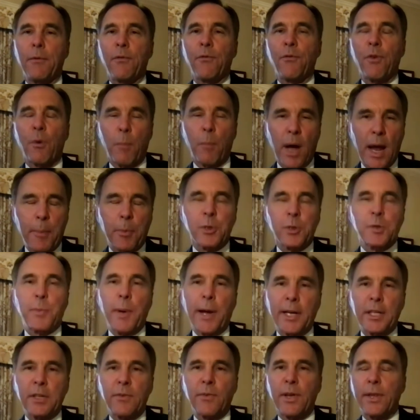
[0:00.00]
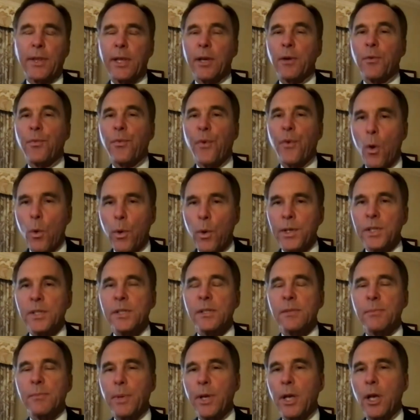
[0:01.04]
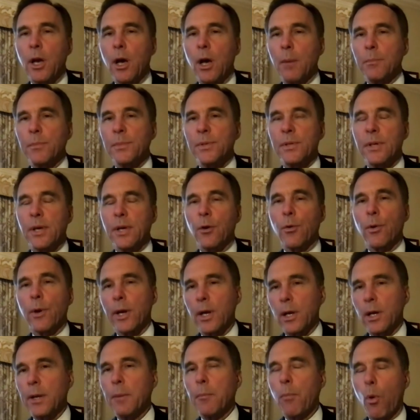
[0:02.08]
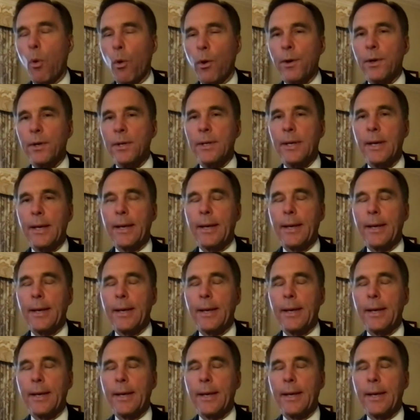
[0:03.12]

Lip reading: From my perspective, I think focus becomes critically important.